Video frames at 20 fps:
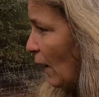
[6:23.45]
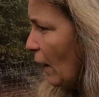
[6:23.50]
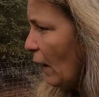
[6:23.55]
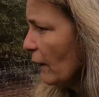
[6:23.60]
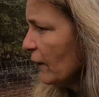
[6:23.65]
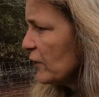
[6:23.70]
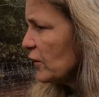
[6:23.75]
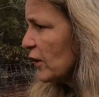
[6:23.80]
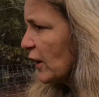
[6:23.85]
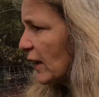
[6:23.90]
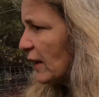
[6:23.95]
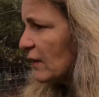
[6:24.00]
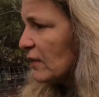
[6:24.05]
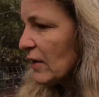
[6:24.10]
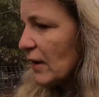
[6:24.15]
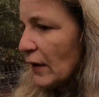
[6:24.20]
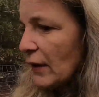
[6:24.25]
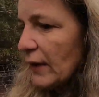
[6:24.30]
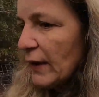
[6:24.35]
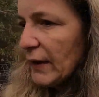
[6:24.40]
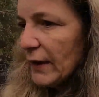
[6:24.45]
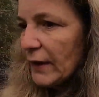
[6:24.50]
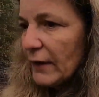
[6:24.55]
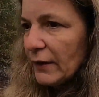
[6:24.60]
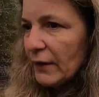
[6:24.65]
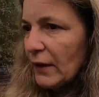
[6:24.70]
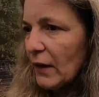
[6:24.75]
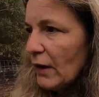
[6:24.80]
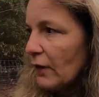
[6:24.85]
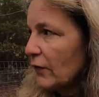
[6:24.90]
All the chickens out
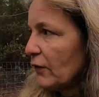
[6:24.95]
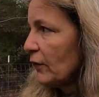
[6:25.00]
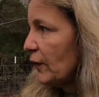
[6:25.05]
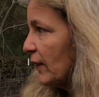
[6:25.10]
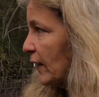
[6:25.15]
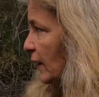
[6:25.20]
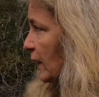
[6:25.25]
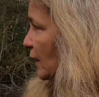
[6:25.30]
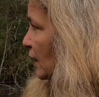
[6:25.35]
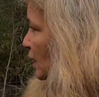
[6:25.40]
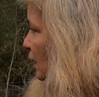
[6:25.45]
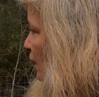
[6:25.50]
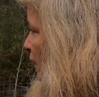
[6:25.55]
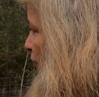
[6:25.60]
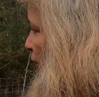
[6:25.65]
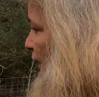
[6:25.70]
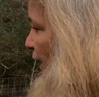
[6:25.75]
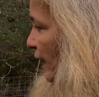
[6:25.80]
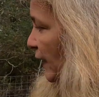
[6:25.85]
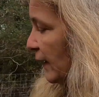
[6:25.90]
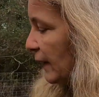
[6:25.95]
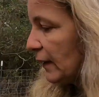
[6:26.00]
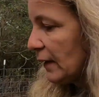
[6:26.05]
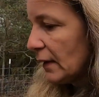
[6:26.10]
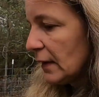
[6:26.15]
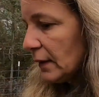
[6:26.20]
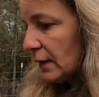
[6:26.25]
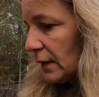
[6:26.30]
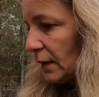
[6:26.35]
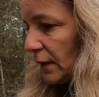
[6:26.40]
here are doing great.
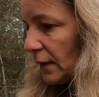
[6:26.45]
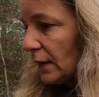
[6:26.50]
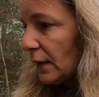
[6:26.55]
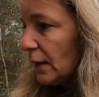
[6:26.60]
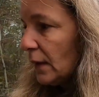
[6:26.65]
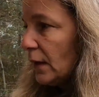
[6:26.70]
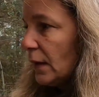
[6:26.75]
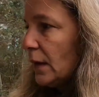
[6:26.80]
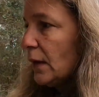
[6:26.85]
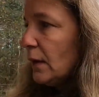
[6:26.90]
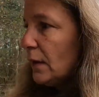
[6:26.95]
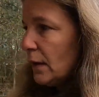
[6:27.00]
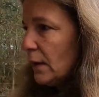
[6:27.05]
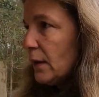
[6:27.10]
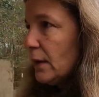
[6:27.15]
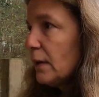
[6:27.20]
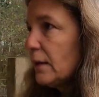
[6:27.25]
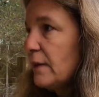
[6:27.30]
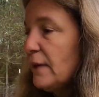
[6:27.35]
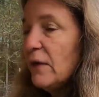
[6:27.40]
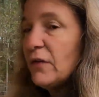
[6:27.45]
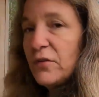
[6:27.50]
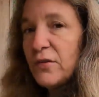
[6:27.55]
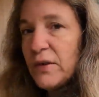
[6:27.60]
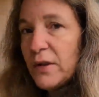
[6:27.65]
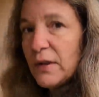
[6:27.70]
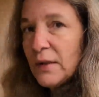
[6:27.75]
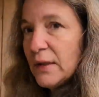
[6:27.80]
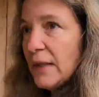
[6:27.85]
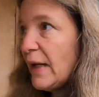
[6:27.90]
They're
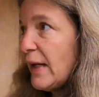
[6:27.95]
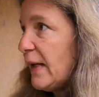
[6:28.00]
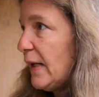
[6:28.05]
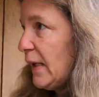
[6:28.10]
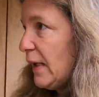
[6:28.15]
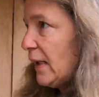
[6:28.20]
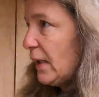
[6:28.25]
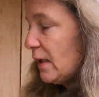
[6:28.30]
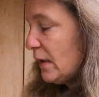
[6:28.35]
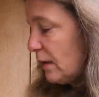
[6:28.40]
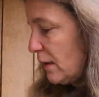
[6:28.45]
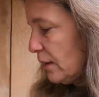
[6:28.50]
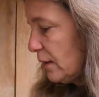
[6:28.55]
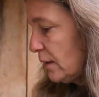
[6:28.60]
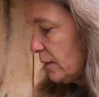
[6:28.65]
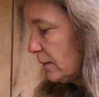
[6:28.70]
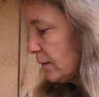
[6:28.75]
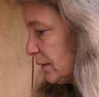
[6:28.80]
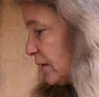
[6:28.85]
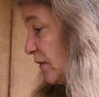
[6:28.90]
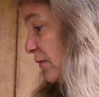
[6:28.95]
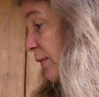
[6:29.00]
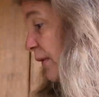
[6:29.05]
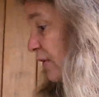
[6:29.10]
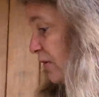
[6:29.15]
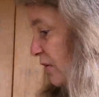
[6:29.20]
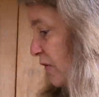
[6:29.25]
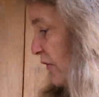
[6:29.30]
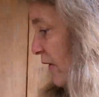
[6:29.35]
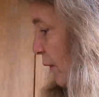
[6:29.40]
still laying as
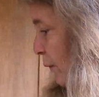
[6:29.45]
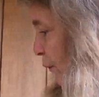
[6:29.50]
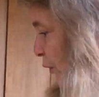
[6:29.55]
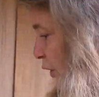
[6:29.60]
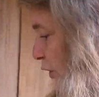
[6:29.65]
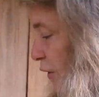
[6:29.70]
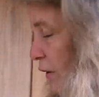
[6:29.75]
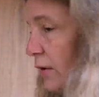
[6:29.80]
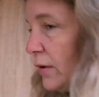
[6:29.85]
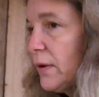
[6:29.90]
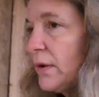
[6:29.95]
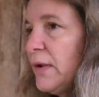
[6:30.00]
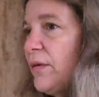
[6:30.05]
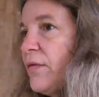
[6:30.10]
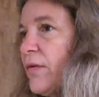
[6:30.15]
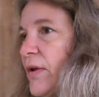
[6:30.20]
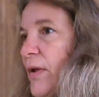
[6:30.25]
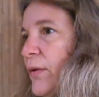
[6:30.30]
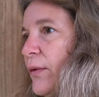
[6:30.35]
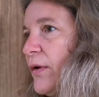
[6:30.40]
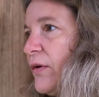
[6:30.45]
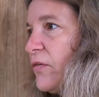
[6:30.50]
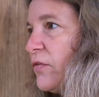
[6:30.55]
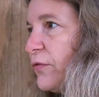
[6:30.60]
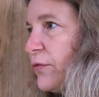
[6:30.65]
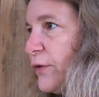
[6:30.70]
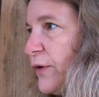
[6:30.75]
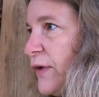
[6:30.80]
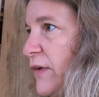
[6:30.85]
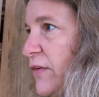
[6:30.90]
much as they were, even though it's
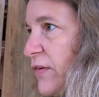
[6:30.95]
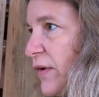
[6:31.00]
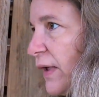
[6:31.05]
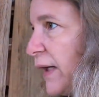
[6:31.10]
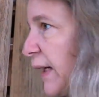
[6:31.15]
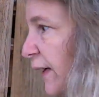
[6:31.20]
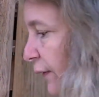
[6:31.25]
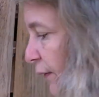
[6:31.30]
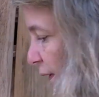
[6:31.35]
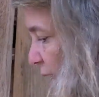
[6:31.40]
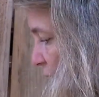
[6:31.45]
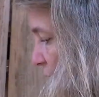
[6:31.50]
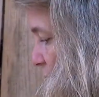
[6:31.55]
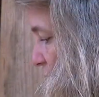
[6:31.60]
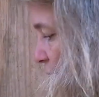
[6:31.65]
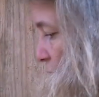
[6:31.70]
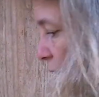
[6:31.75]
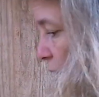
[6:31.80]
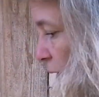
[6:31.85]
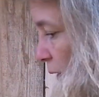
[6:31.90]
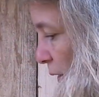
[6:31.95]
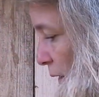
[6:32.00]
freezing out here.